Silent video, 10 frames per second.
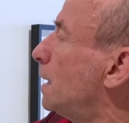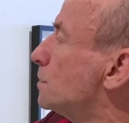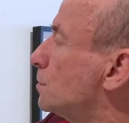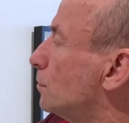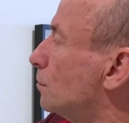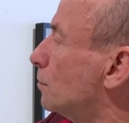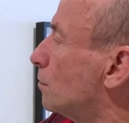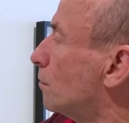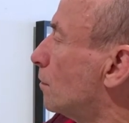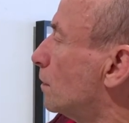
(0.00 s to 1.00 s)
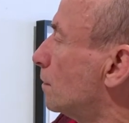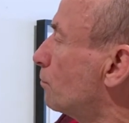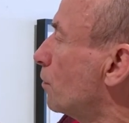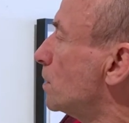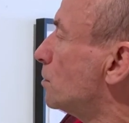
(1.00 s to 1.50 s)
So the
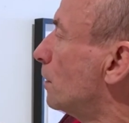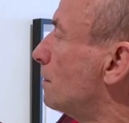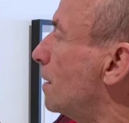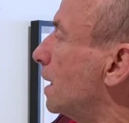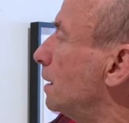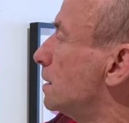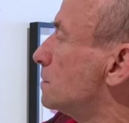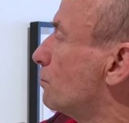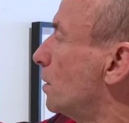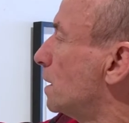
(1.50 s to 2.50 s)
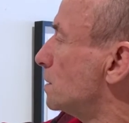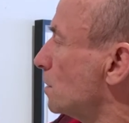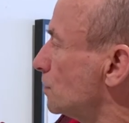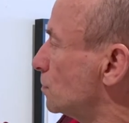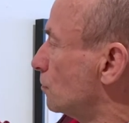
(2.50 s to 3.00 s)
printer in making this print is
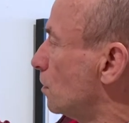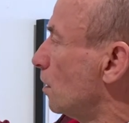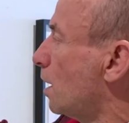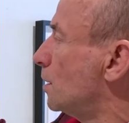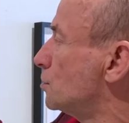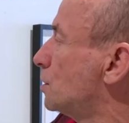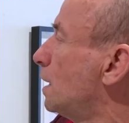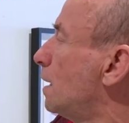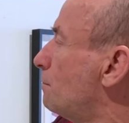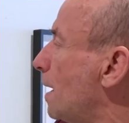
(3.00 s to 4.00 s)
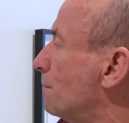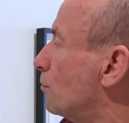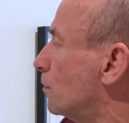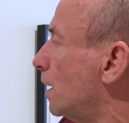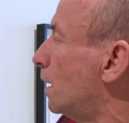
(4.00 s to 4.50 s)
also collaged
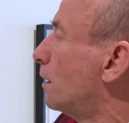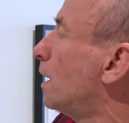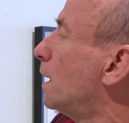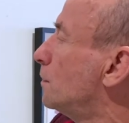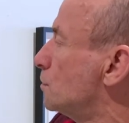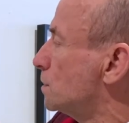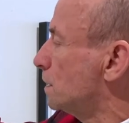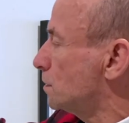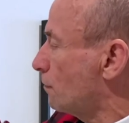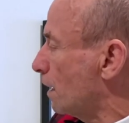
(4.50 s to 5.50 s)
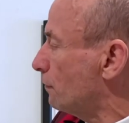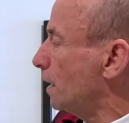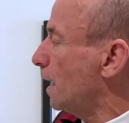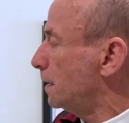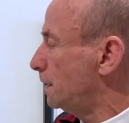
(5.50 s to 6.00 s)
paper there, just as
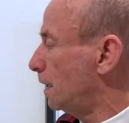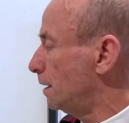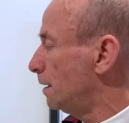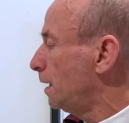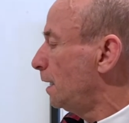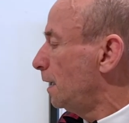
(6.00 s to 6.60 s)
Gregory had done.